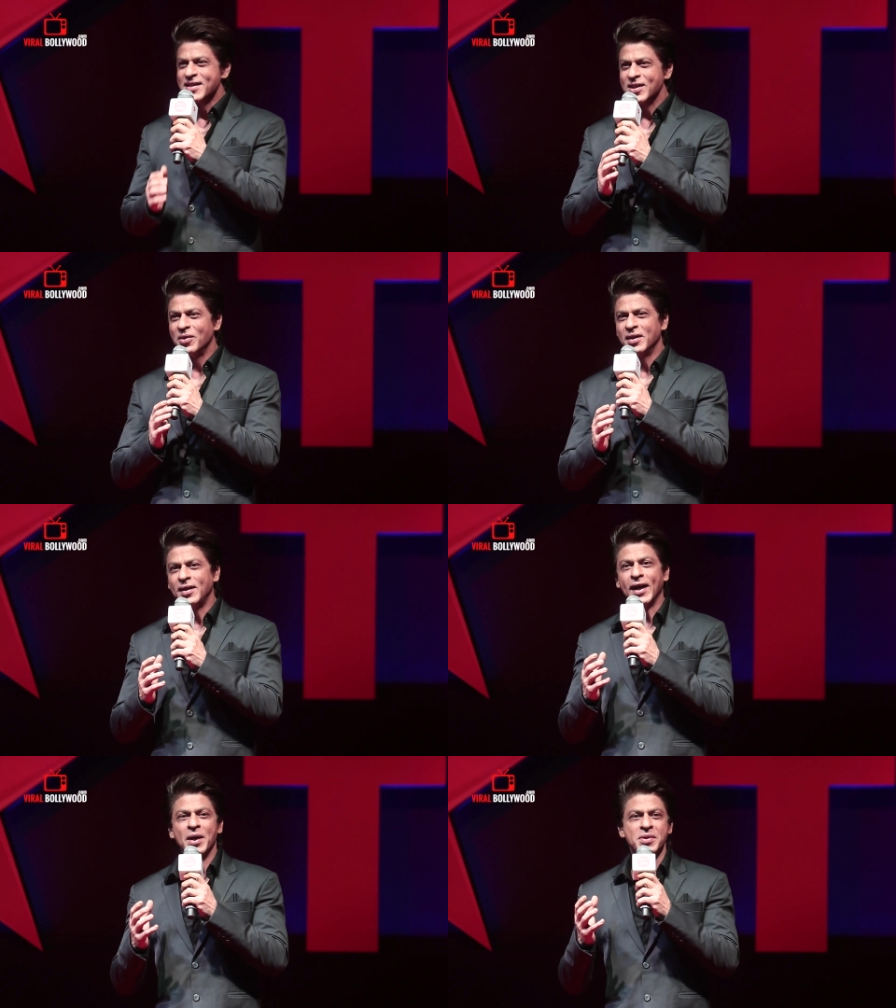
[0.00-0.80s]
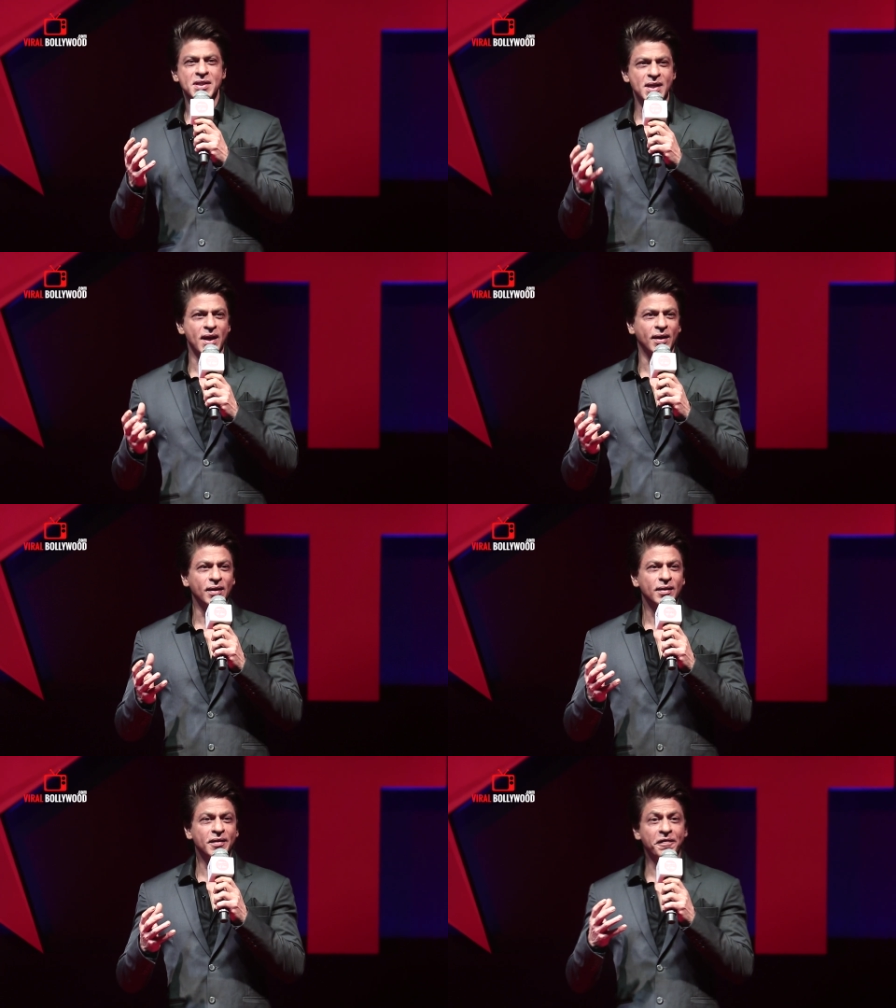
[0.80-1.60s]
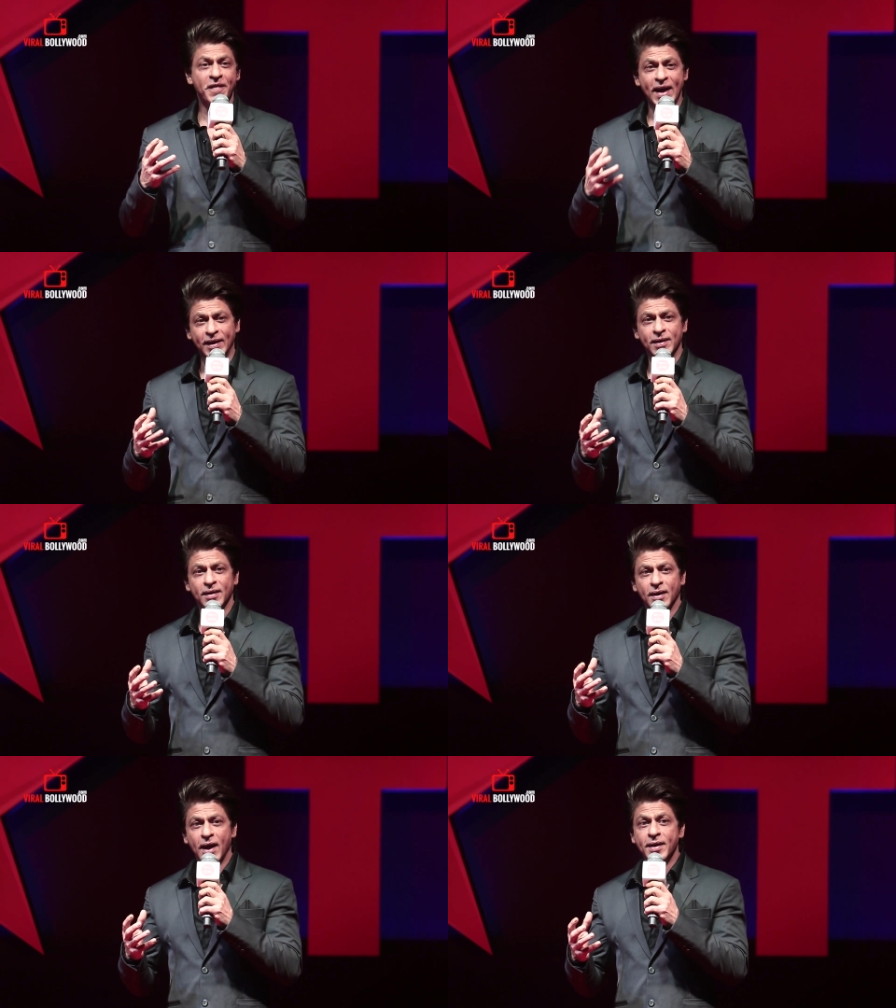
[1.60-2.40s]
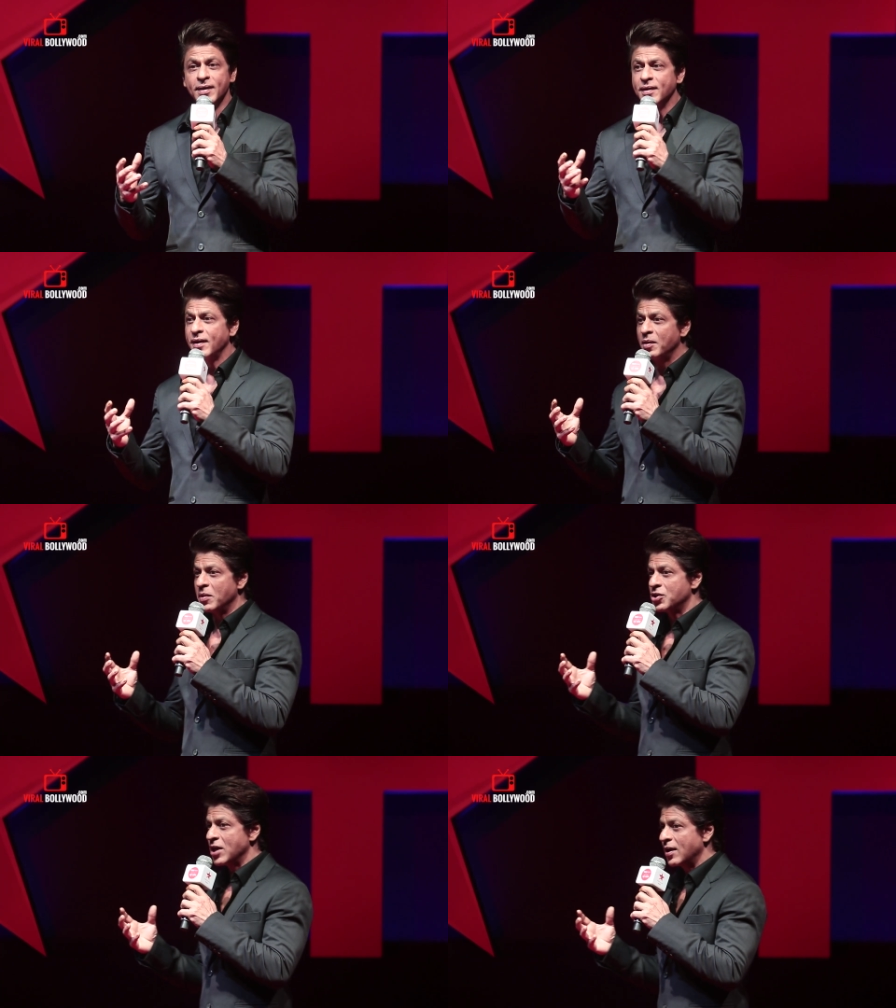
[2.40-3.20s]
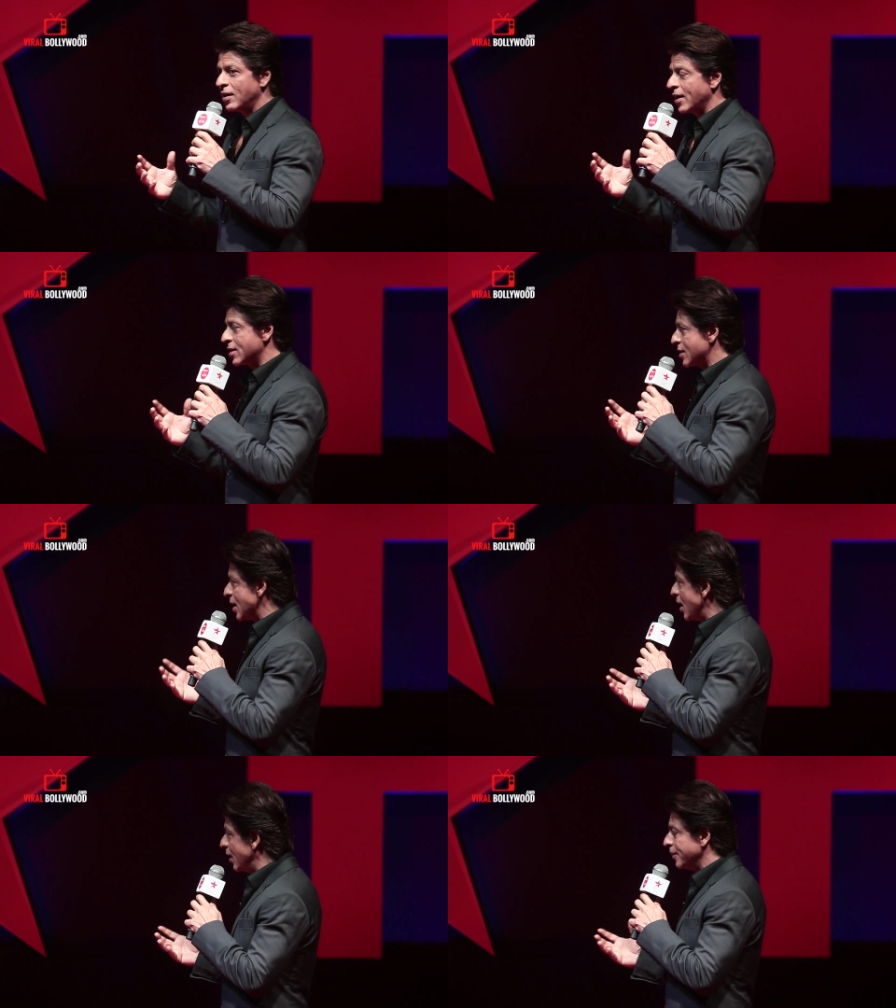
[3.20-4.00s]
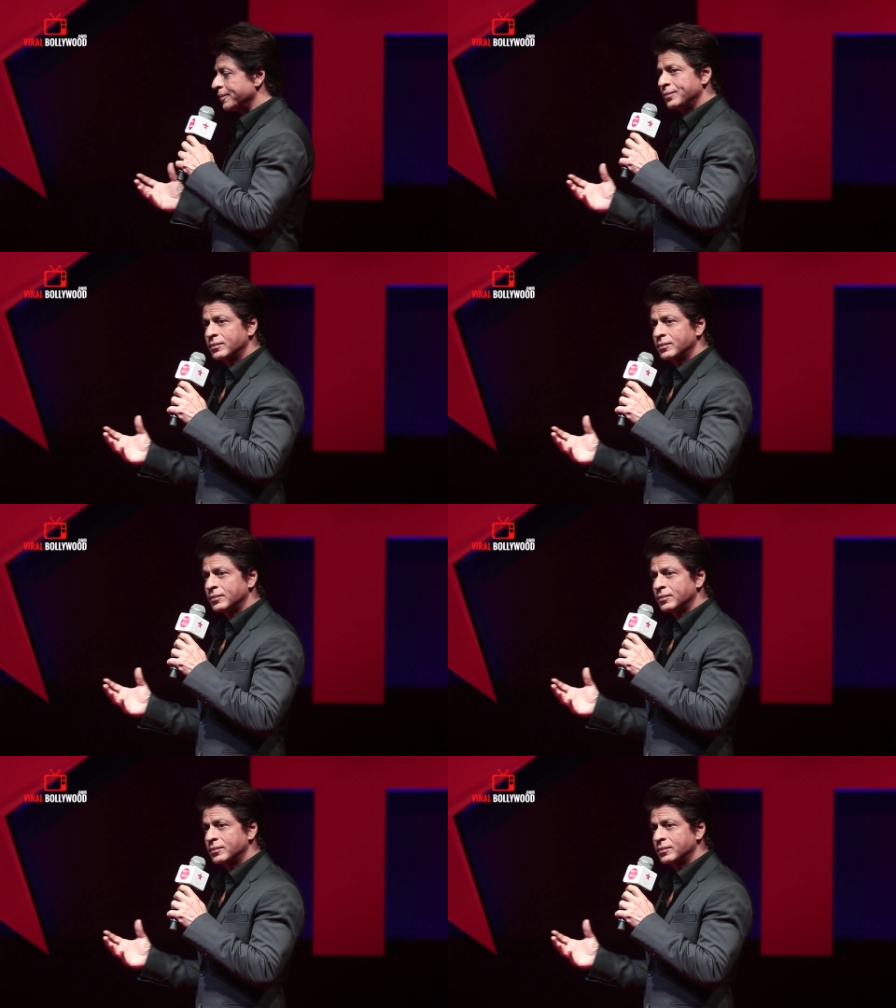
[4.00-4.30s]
So, like I was saying, the fact an entertainment channel like Star,